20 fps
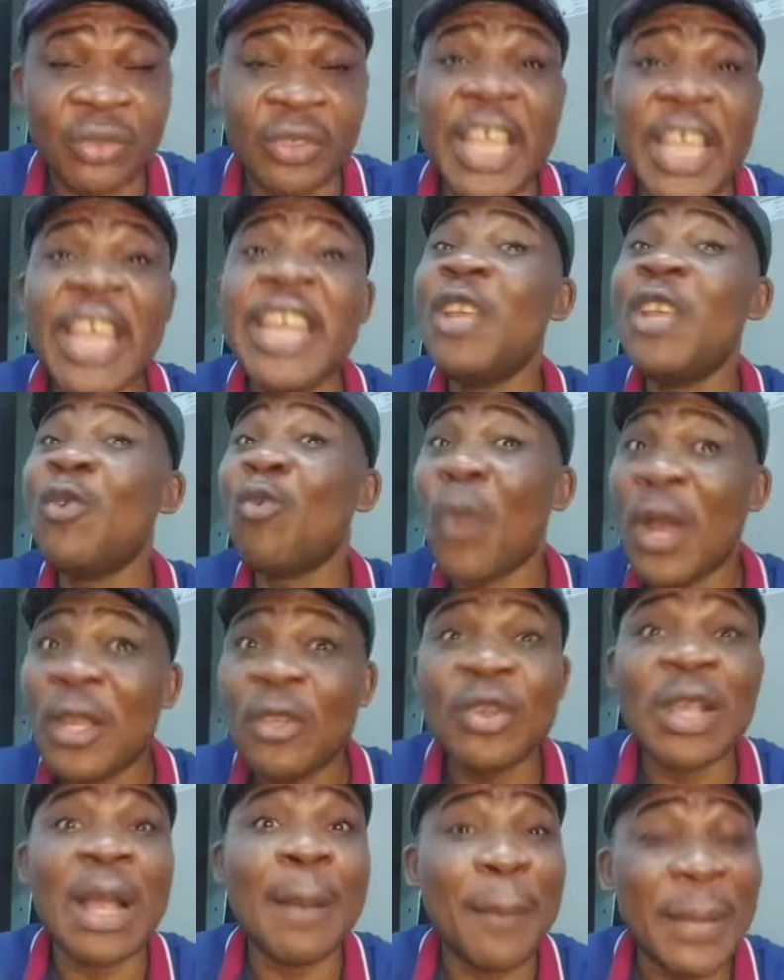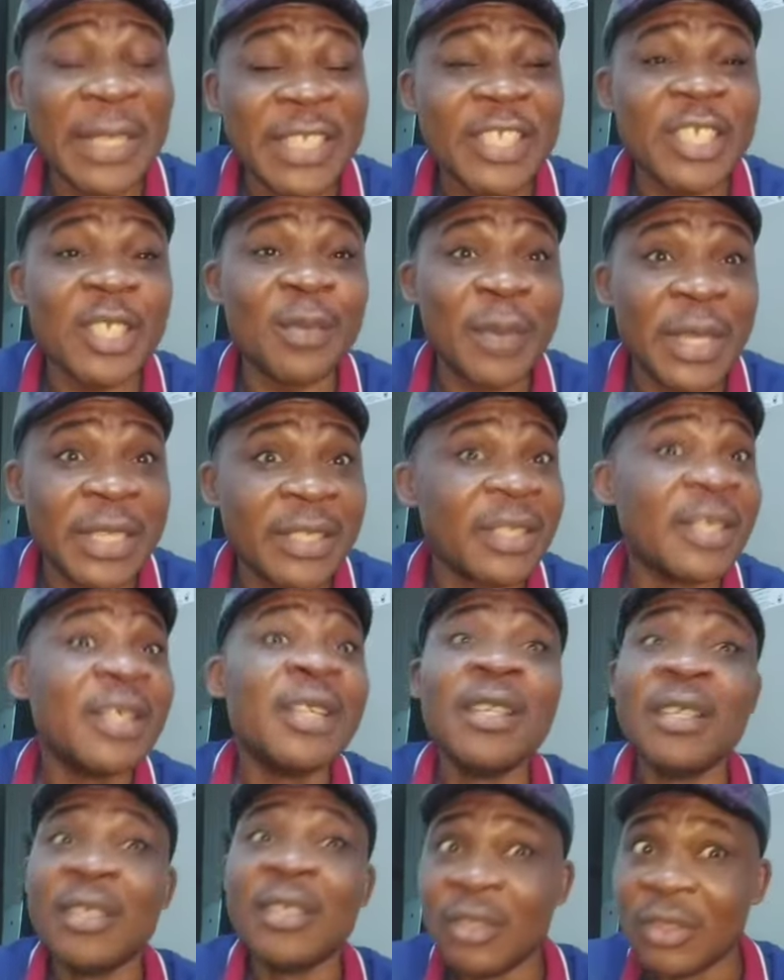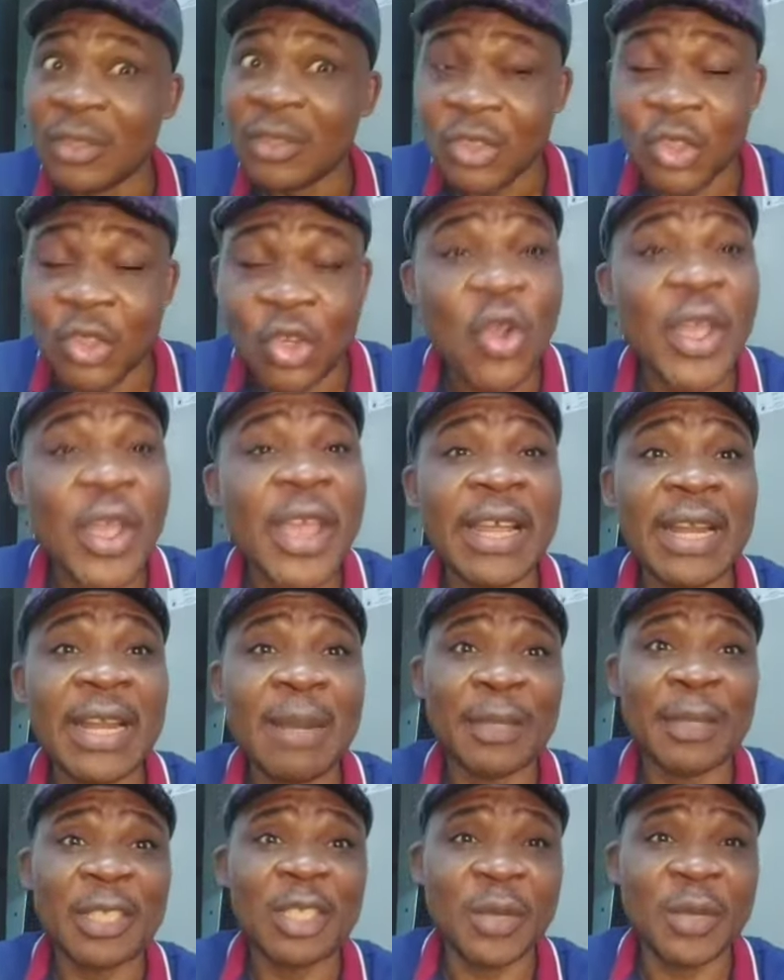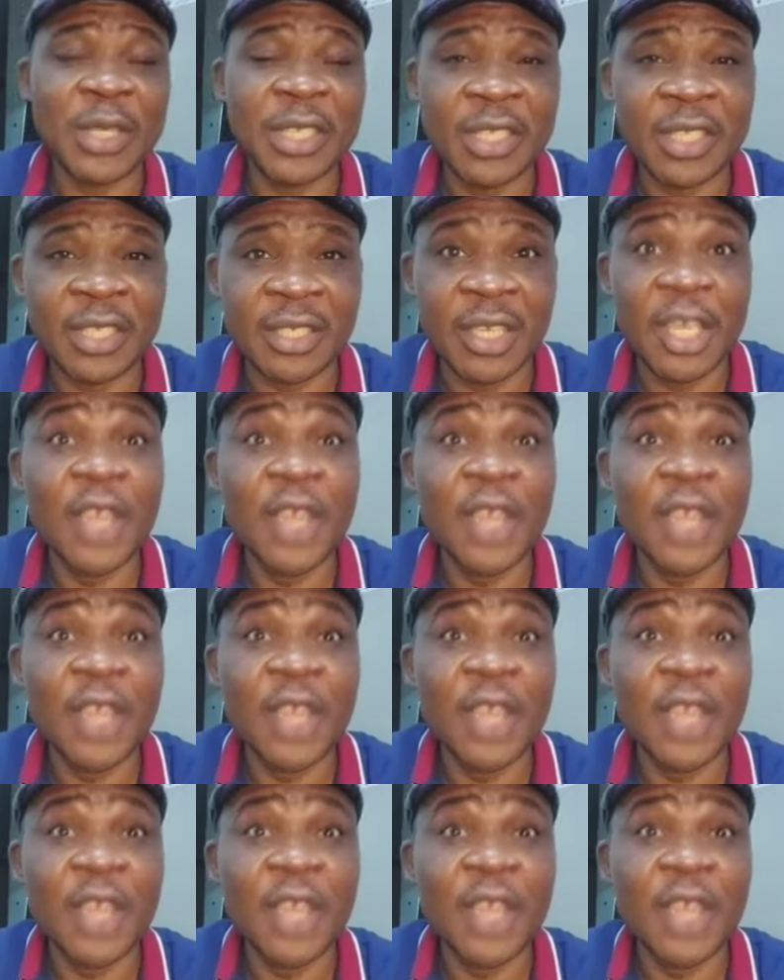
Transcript: Anyone you can participate, go ahead and participate in it.